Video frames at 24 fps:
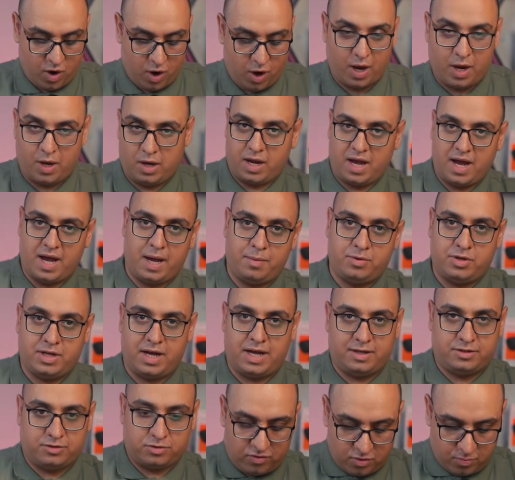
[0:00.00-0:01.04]
all
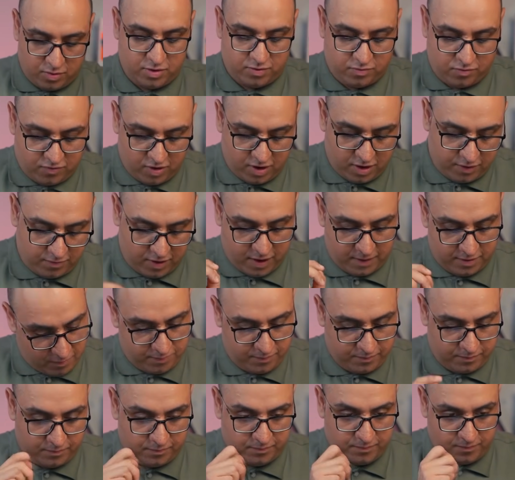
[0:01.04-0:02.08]
objects from in front of it.
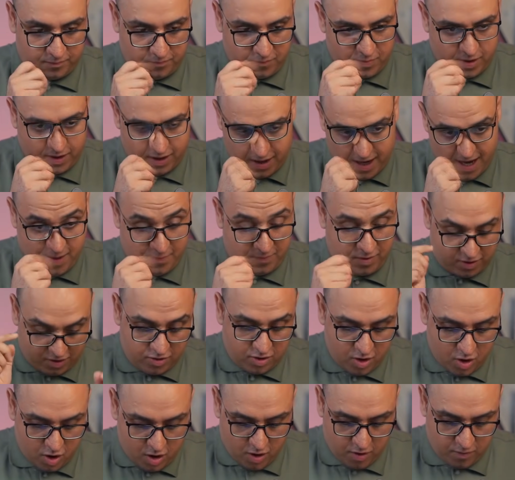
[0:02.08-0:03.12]
We tap
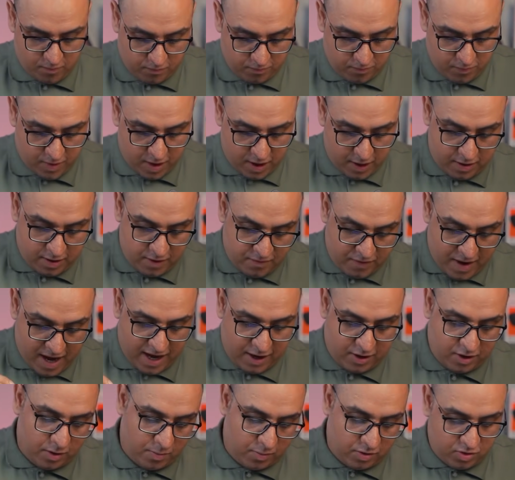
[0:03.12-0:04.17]
start, and the
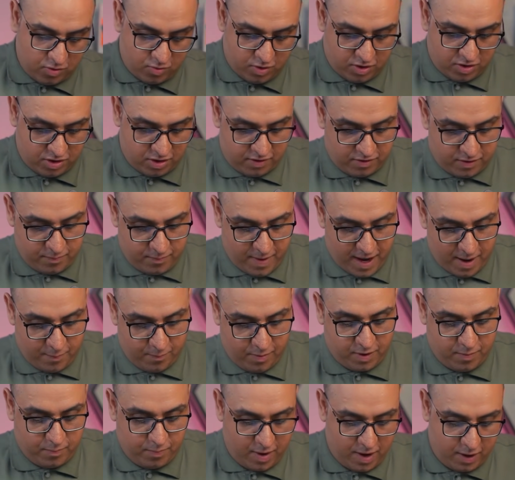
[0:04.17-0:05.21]
vacuum switches to
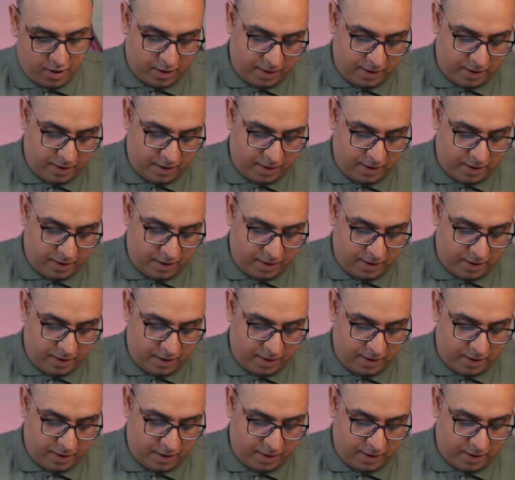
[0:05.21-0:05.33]
mapping mode.